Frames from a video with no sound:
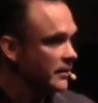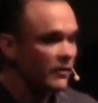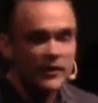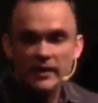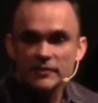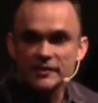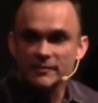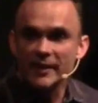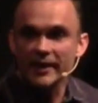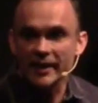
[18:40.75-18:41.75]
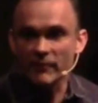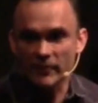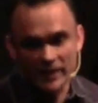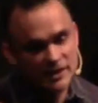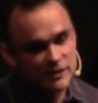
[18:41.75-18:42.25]
Oh, thank you, Jesus. My headache
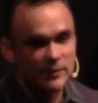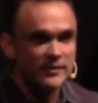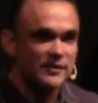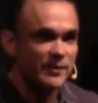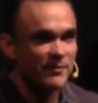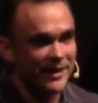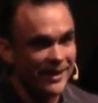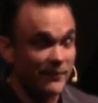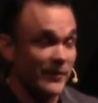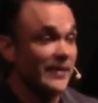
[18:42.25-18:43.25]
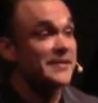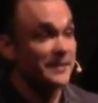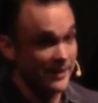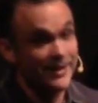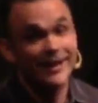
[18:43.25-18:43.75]
went away. I just prayed in the Spirit. My headache went away. And he's
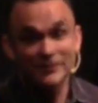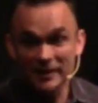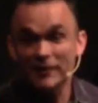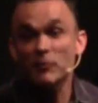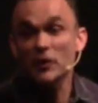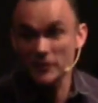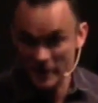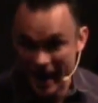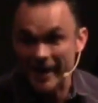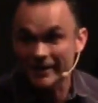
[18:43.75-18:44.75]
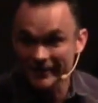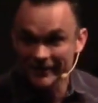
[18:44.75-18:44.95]
like, yeah, I took care of more than that.